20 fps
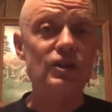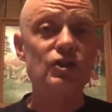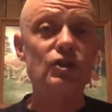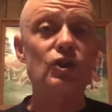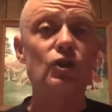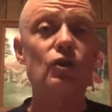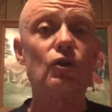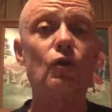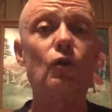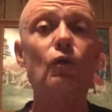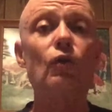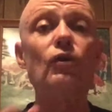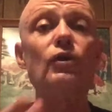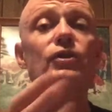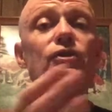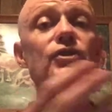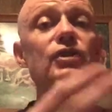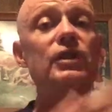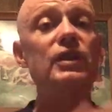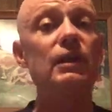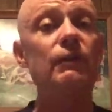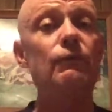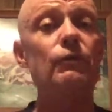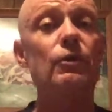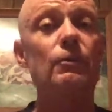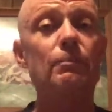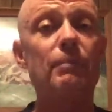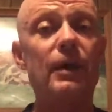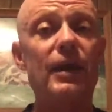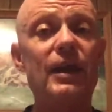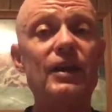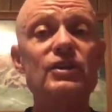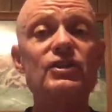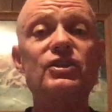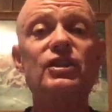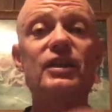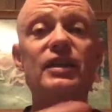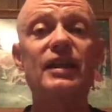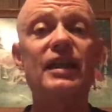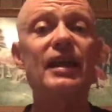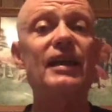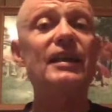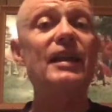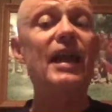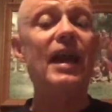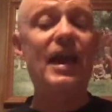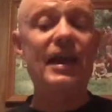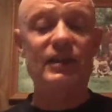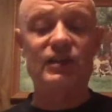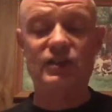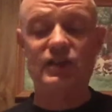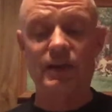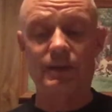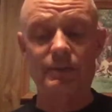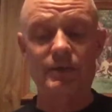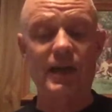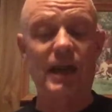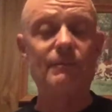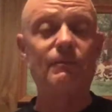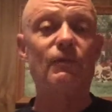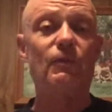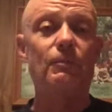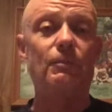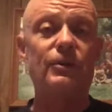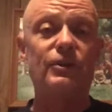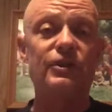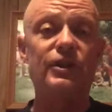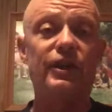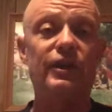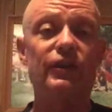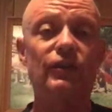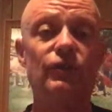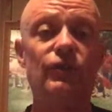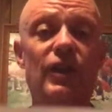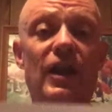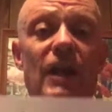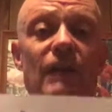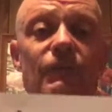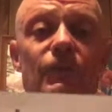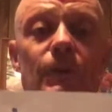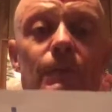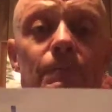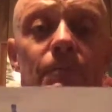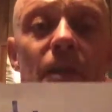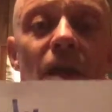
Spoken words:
The goal is to give you a pace to get at some type of a particular effort.